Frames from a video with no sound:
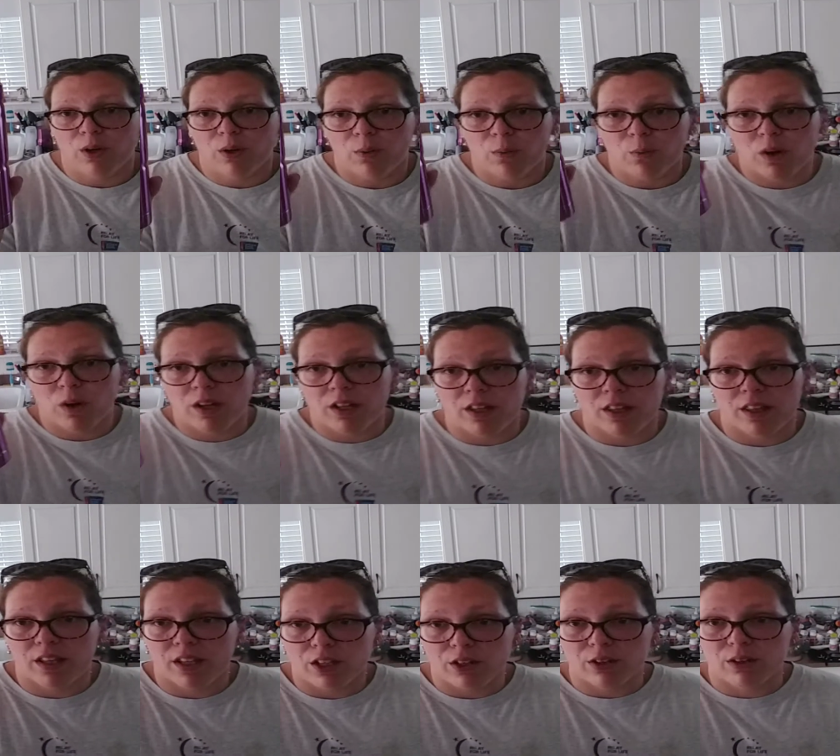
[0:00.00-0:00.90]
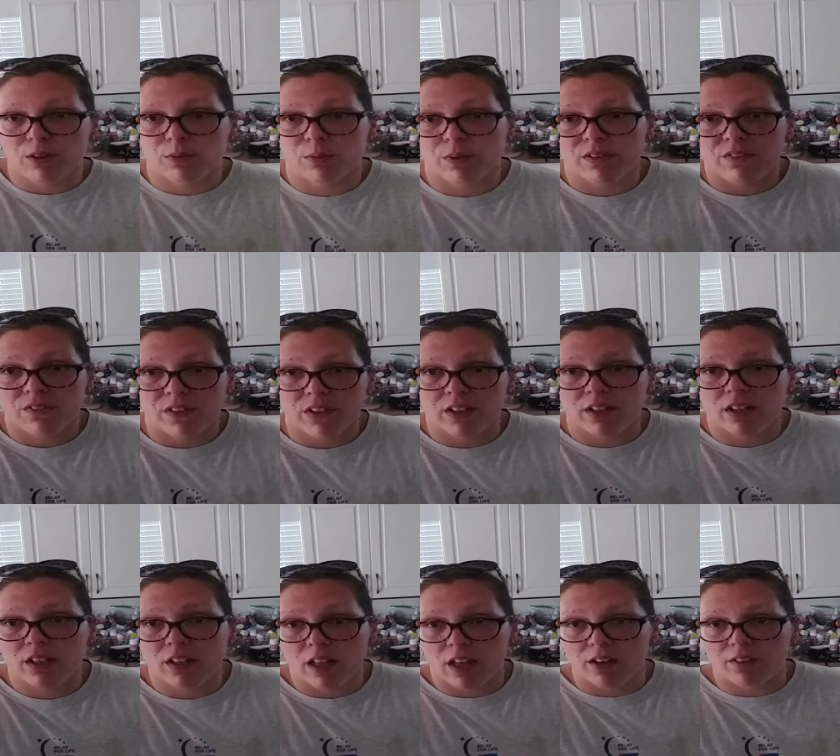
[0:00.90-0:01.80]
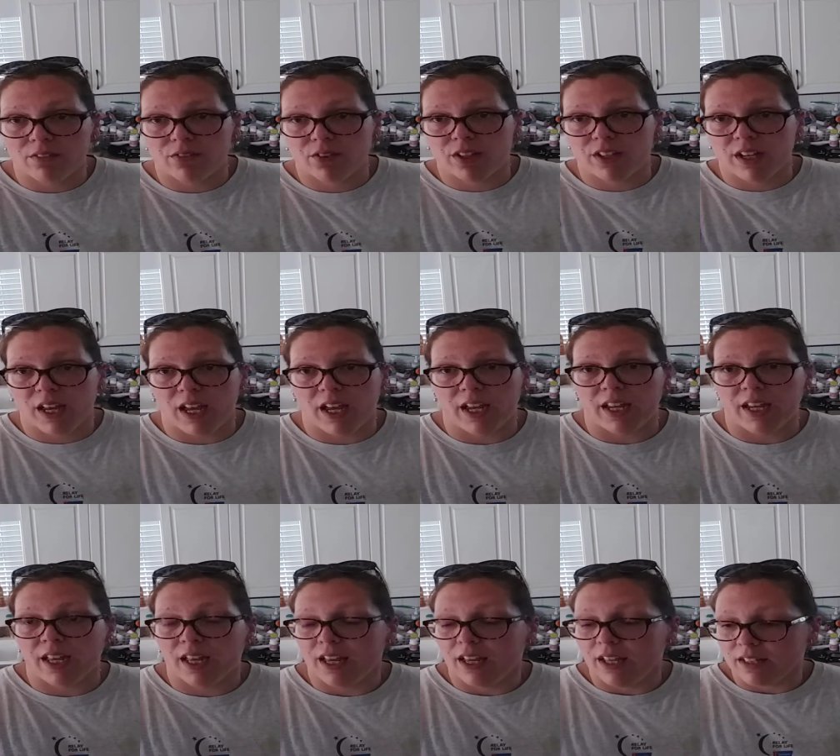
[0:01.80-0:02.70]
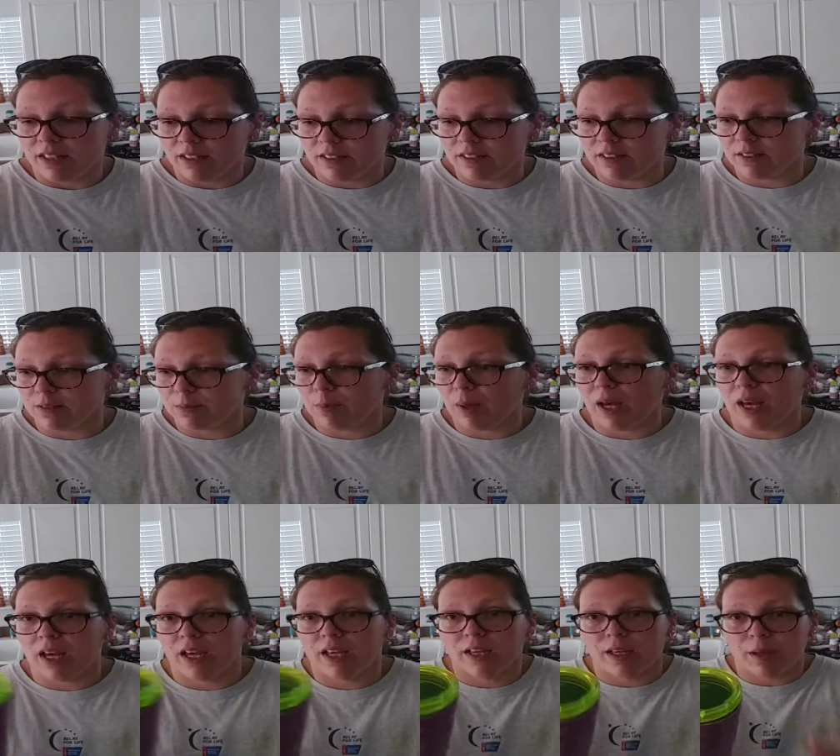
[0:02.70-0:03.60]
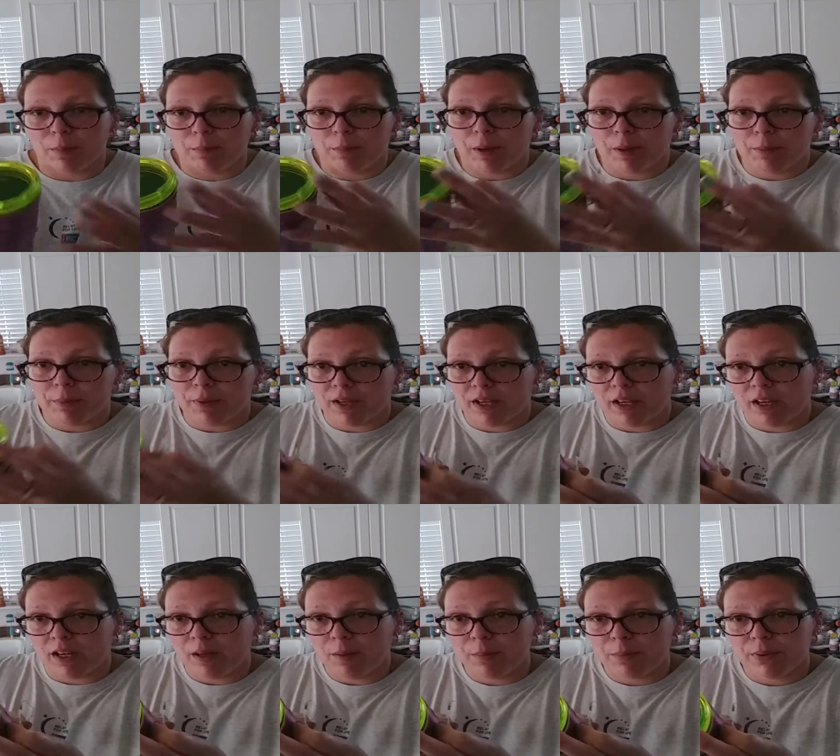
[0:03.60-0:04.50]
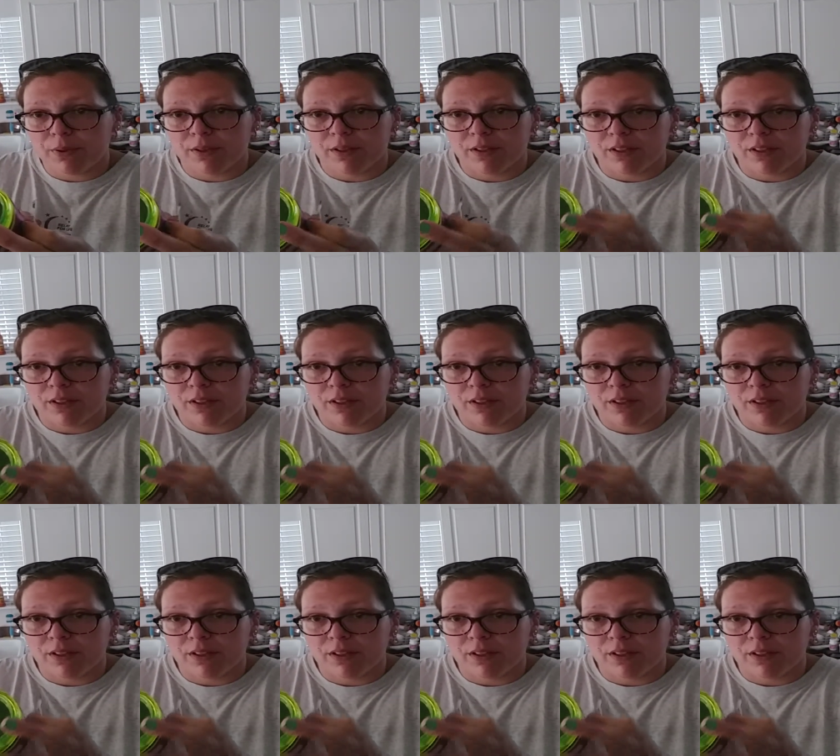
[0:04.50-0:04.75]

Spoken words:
one that you can refill every day. This is my Bubba cup,